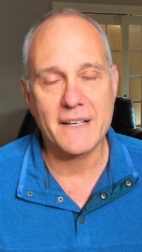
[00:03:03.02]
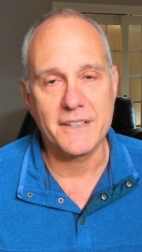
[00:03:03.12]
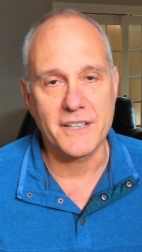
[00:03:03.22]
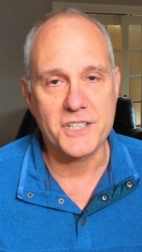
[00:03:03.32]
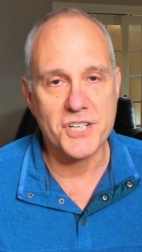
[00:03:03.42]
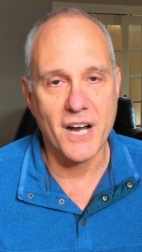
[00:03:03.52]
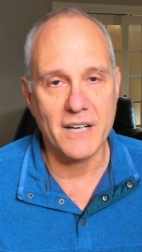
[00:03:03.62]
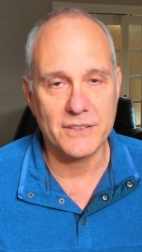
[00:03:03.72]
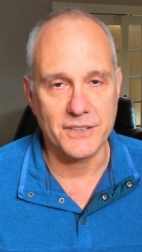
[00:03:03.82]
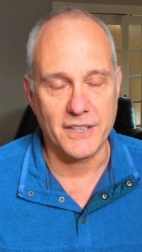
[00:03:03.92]
in their
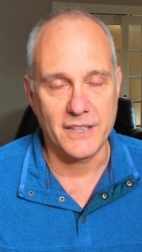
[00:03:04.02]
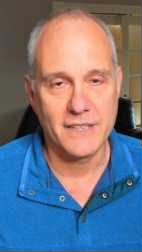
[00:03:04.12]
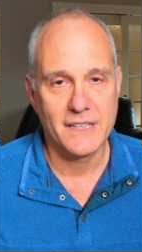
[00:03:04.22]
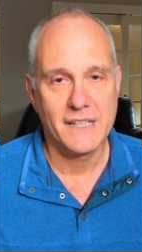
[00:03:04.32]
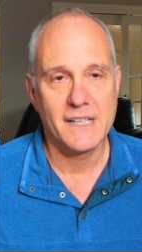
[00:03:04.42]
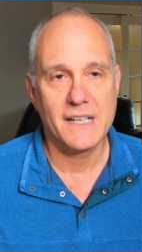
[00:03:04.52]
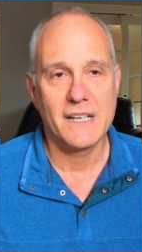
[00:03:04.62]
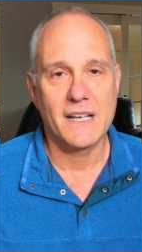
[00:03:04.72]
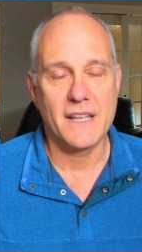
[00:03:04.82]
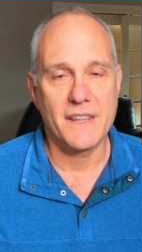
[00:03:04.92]
childhood,
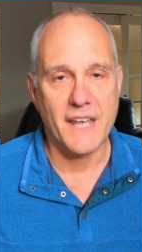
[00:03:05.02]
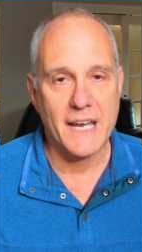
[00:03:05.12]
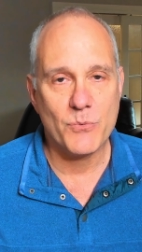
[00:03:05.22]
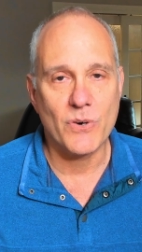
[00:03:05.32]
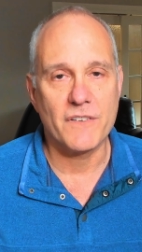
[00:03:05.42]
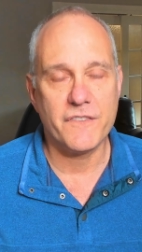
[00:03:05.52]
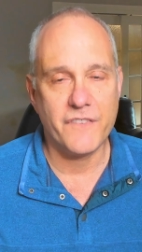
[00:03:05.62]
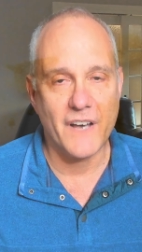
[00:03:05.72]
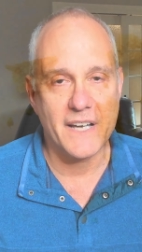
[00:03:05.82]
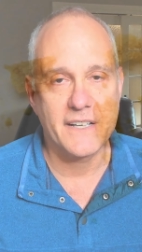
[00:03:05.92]
they were
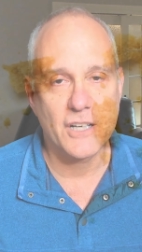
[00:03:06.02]
fed